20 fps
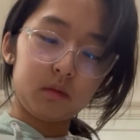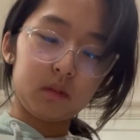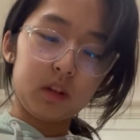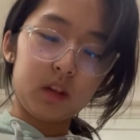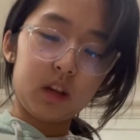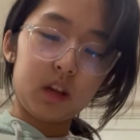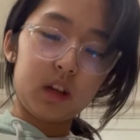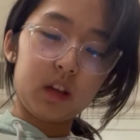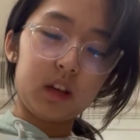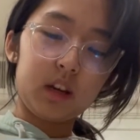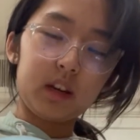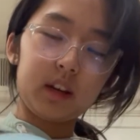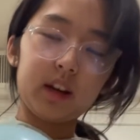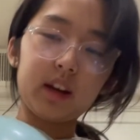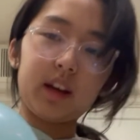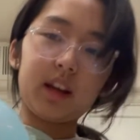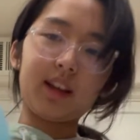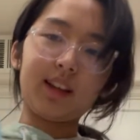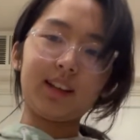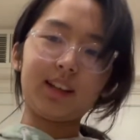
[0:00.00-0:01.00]
And
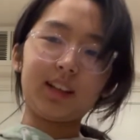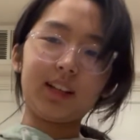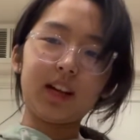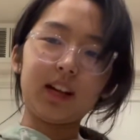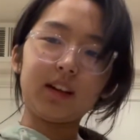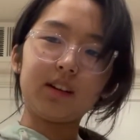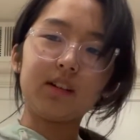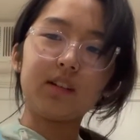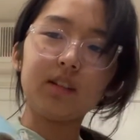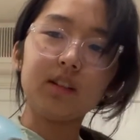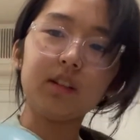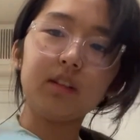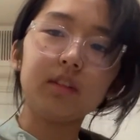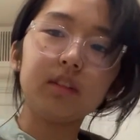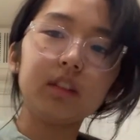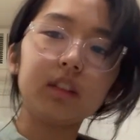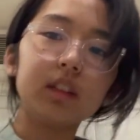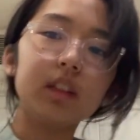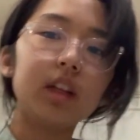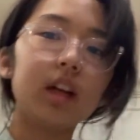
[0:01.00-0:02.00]
I don't know if
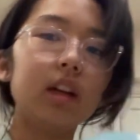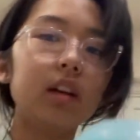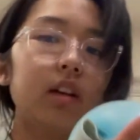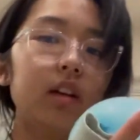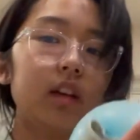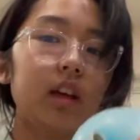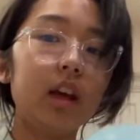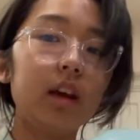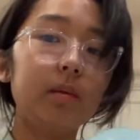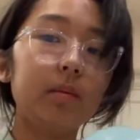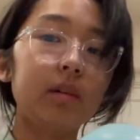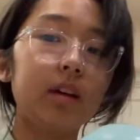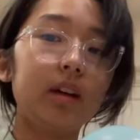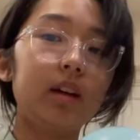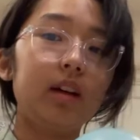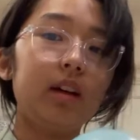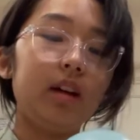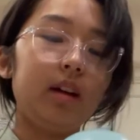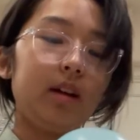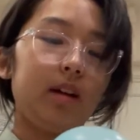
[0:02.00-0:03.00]
you can tell on camera,
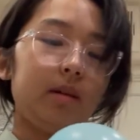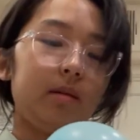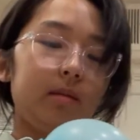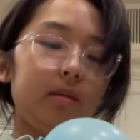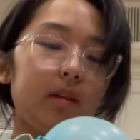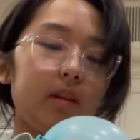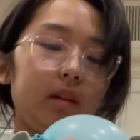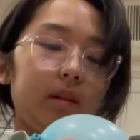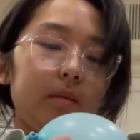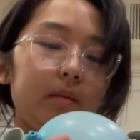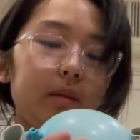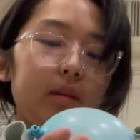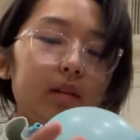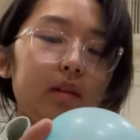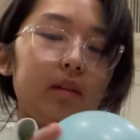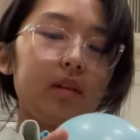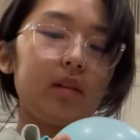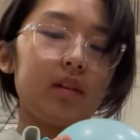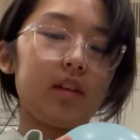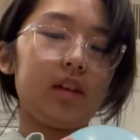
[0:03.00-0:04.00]
but the
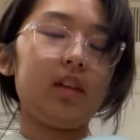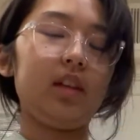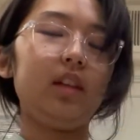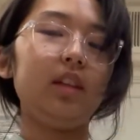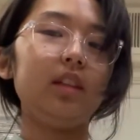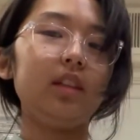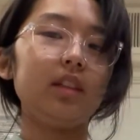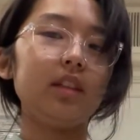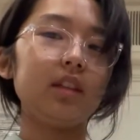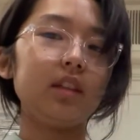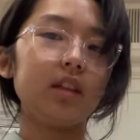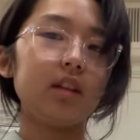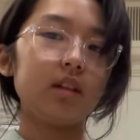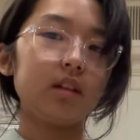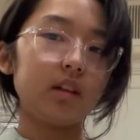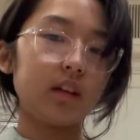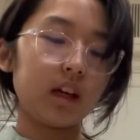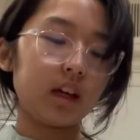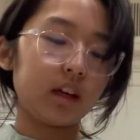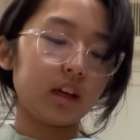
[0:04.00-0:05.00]
balloon is
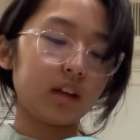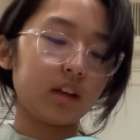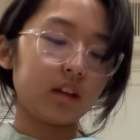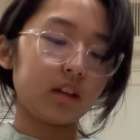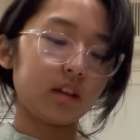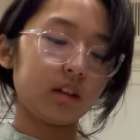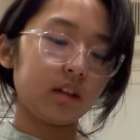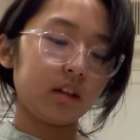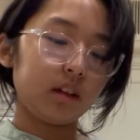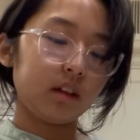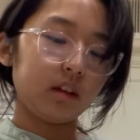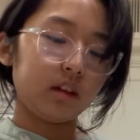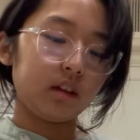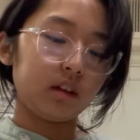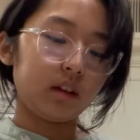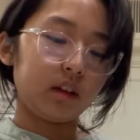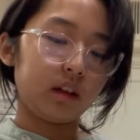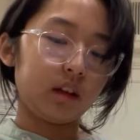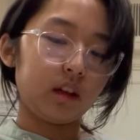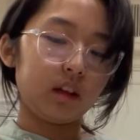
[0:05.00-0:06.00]
getting,
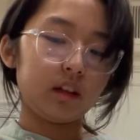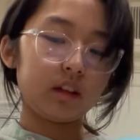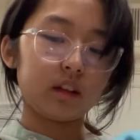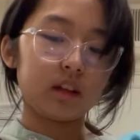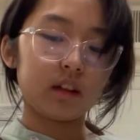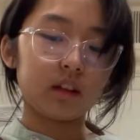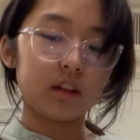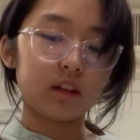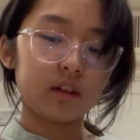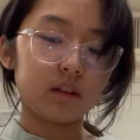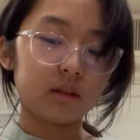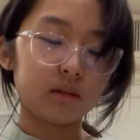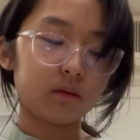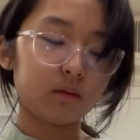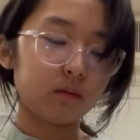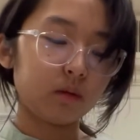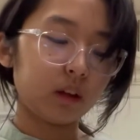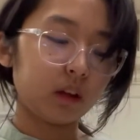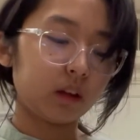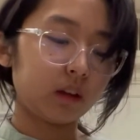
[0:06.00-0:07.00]
or is
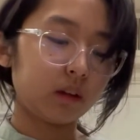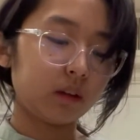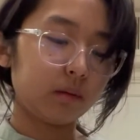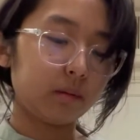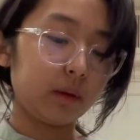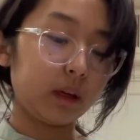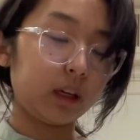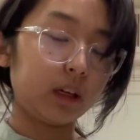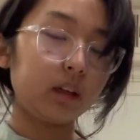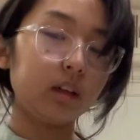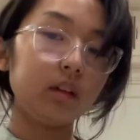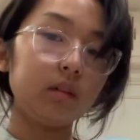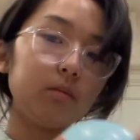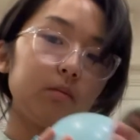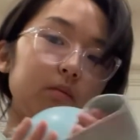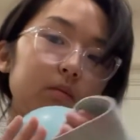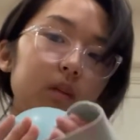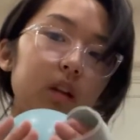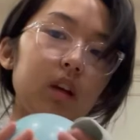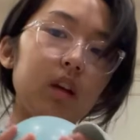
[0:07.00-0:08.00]
like bigger
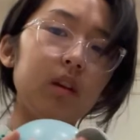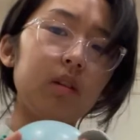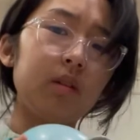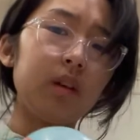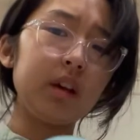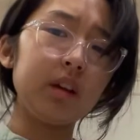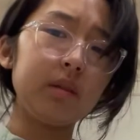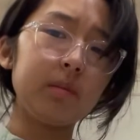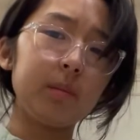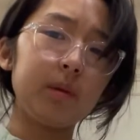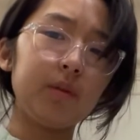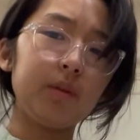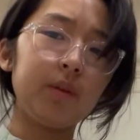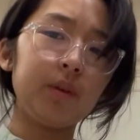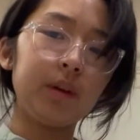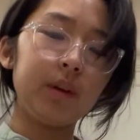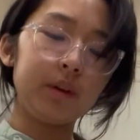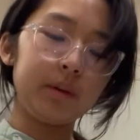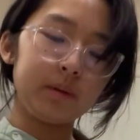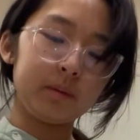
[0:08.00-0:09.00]
than it was
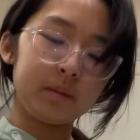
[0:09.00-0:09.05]
before.